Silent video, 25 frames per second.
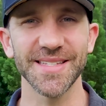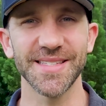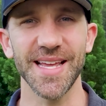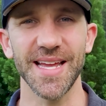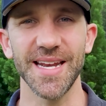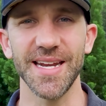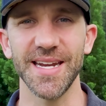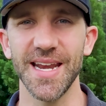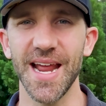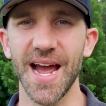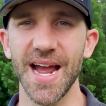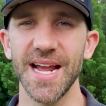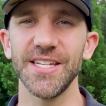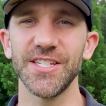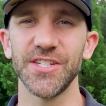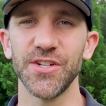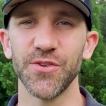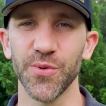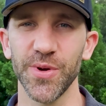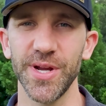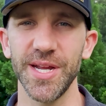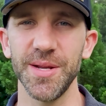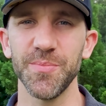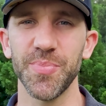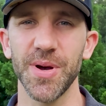that nice
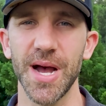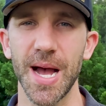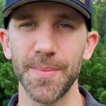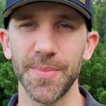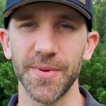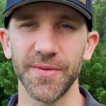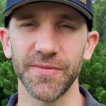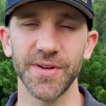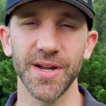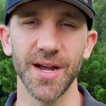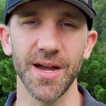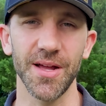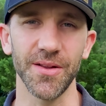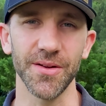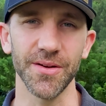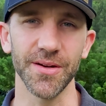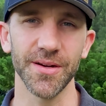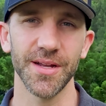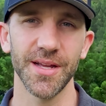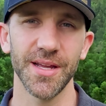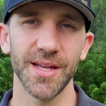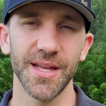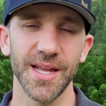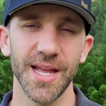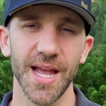green pop of
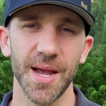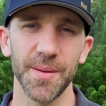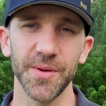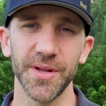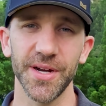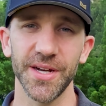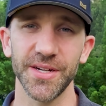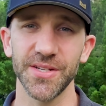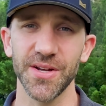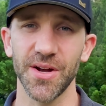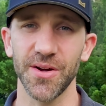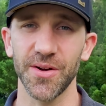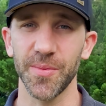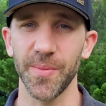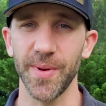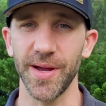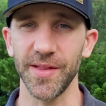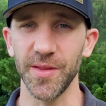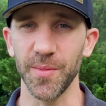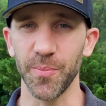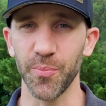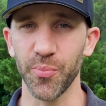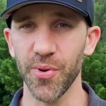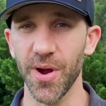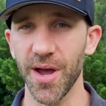color. I'm going to talk
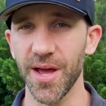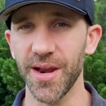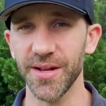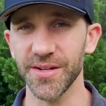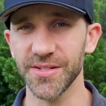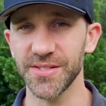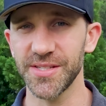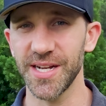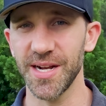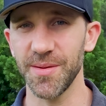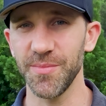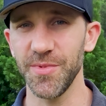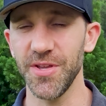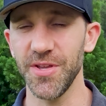about the products that I'm